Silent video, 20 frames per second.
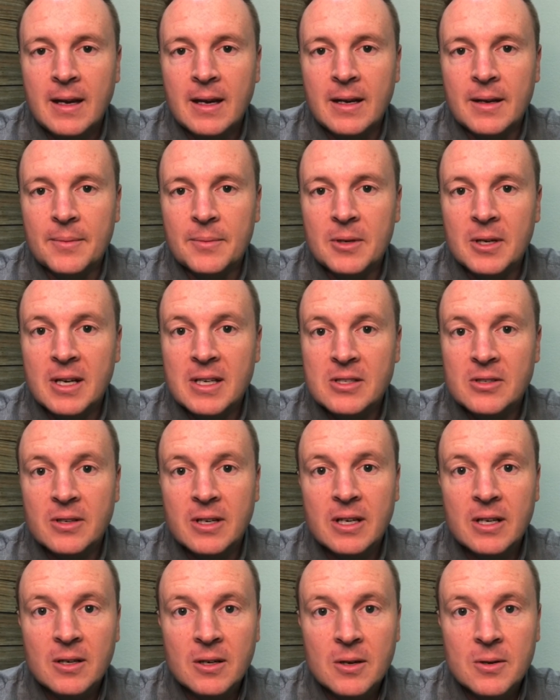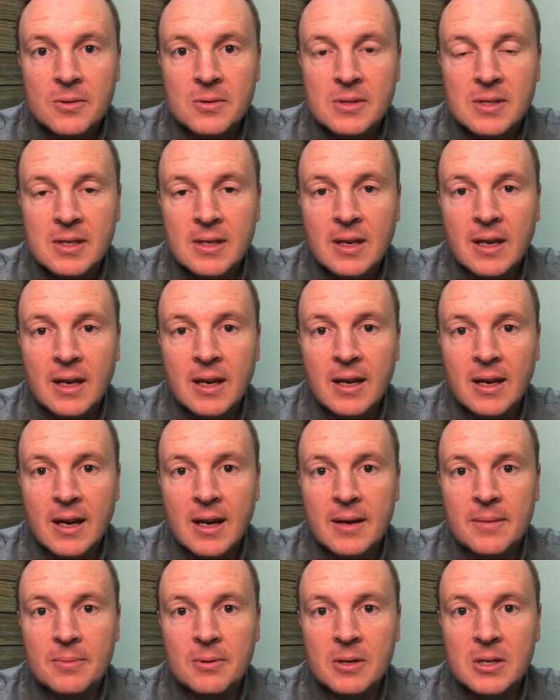You guys are heroes, and I
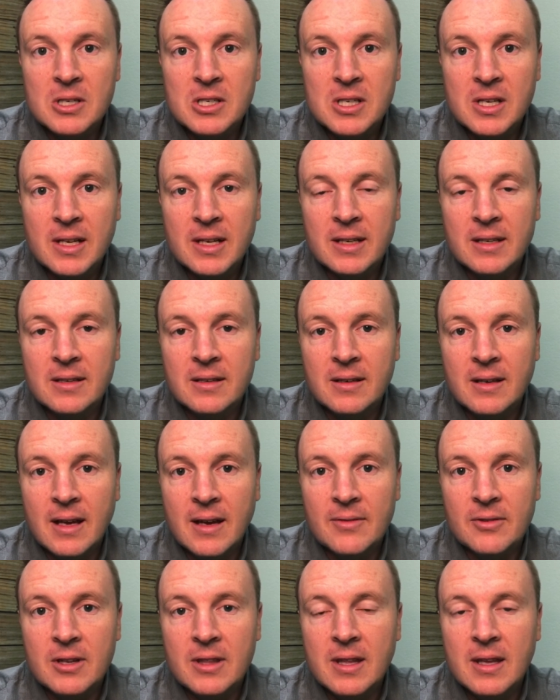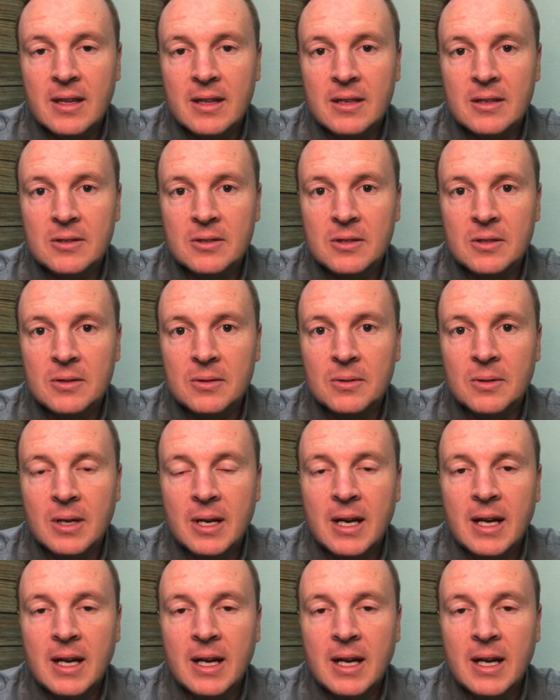appreciate everything that you do.